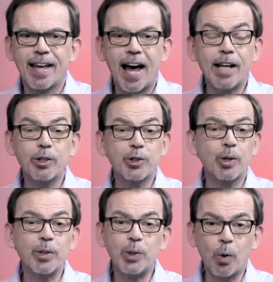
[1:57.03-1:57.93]
I can show
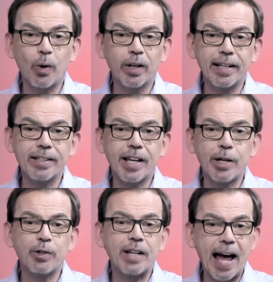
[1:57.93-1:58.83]
your
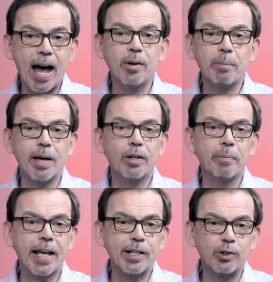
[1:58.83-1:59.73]
organization how to better
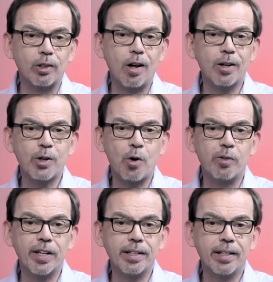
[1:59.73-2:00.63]
manage Long
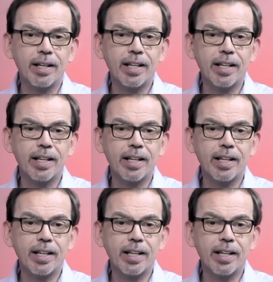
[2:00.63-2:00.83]
COVID,